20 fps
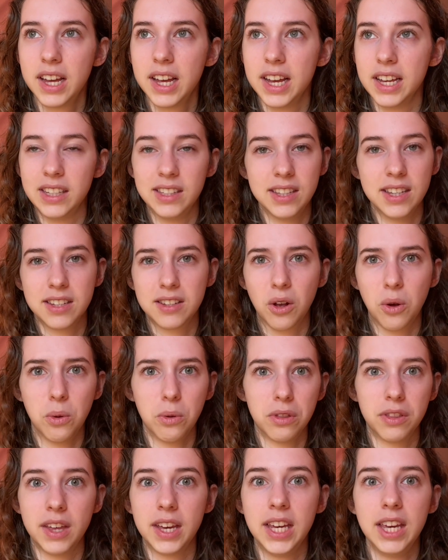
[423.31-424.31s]
Is this whole
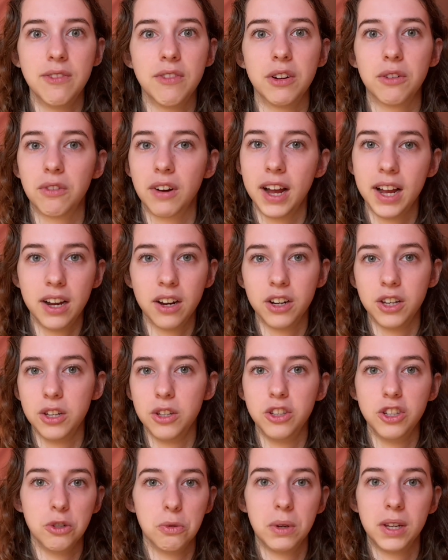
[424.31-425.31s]
thing even right? Are you
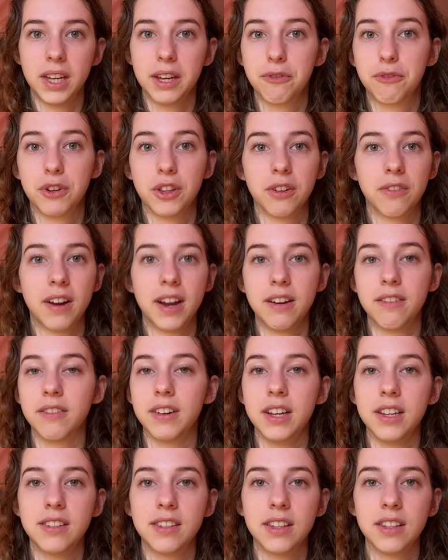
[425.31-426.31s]
doing it for the right
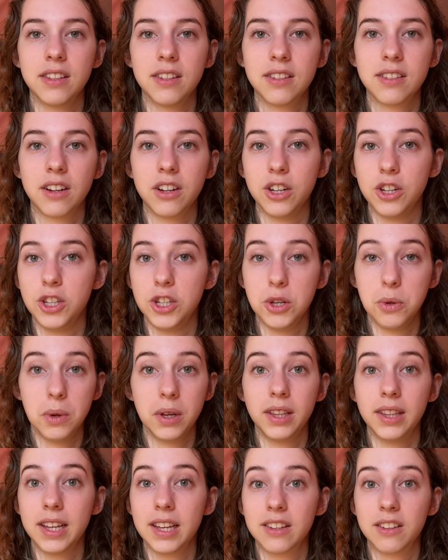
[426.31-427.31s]
reasons? Are you
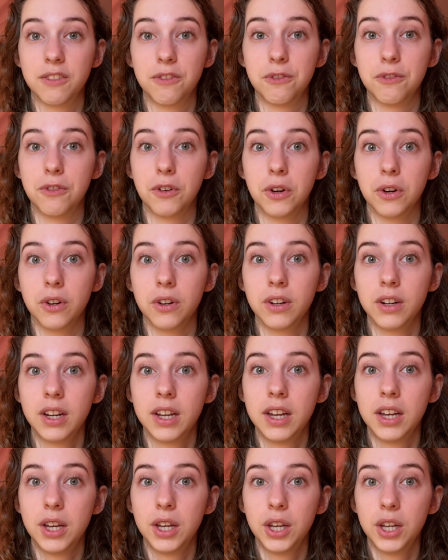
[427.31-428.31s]
doing this for
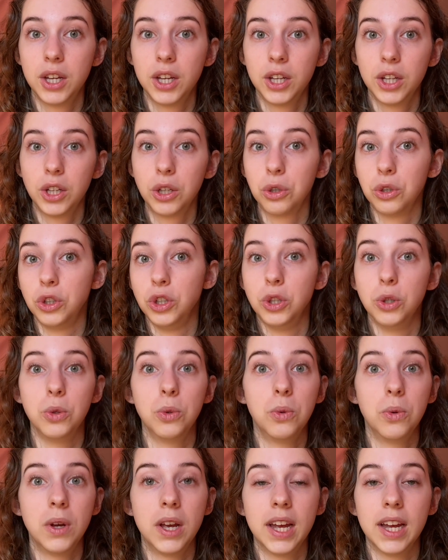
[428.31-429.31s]

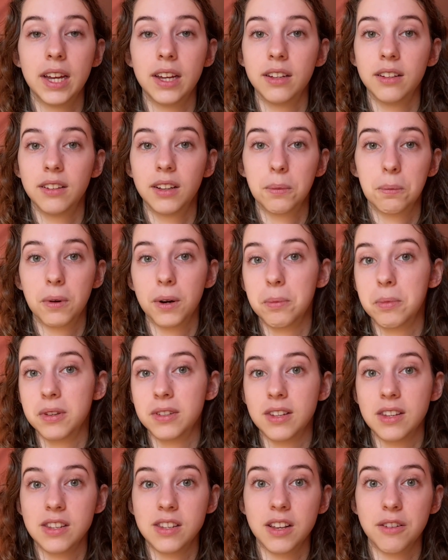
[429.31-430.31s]
you and the
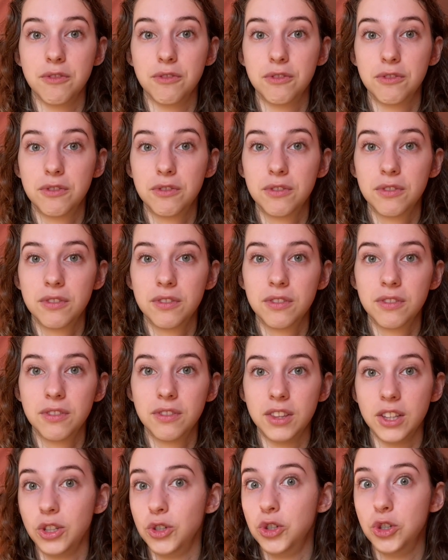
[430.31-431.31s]
purposes of
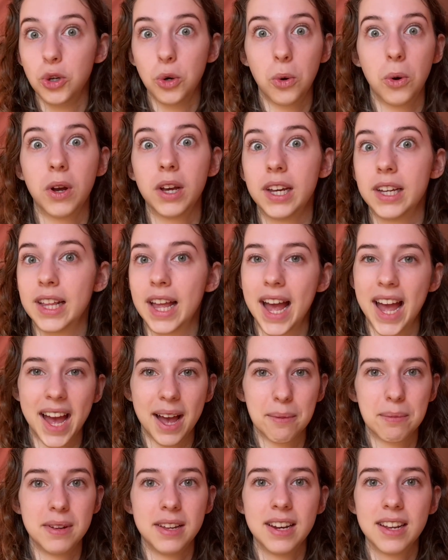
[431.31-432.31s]
the joy and the
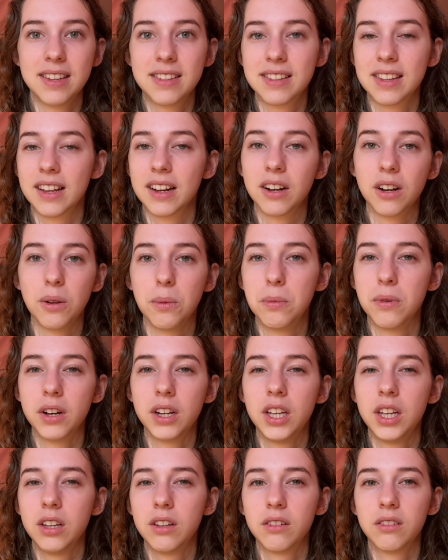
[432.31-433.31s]
happiness that it'll
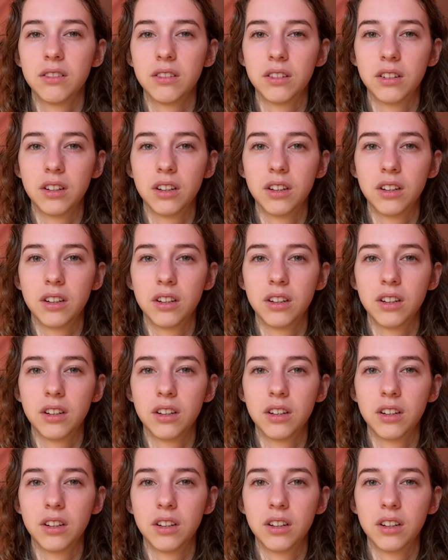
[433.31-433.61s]
bring you?